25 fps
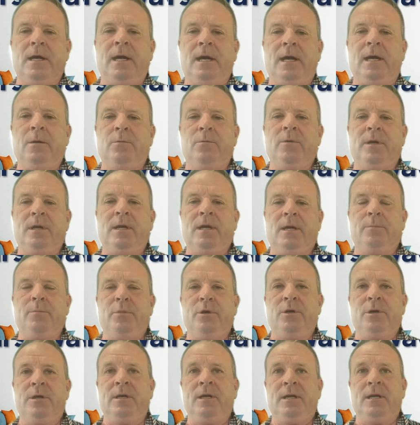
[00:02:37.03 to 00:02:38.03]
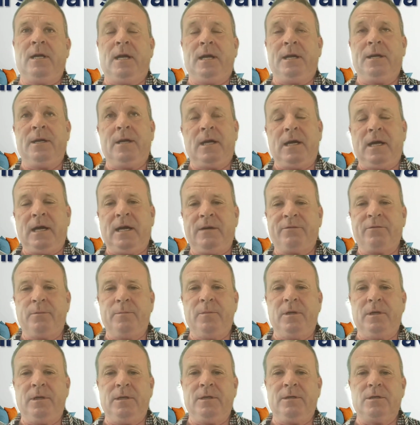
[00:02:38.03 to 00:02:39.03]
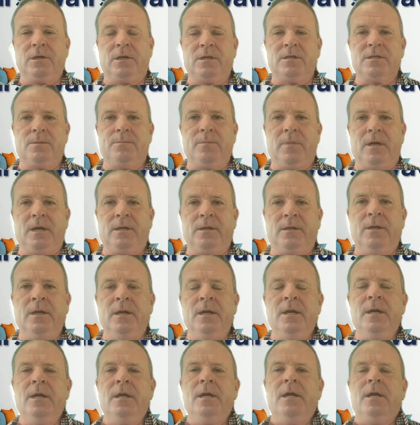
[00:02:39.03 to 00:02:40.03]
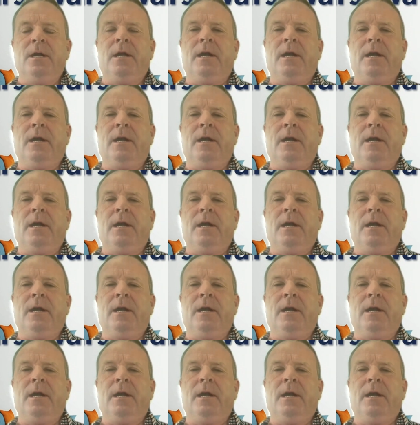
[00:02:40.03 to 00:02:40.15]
We're now burning under $500,000 a month,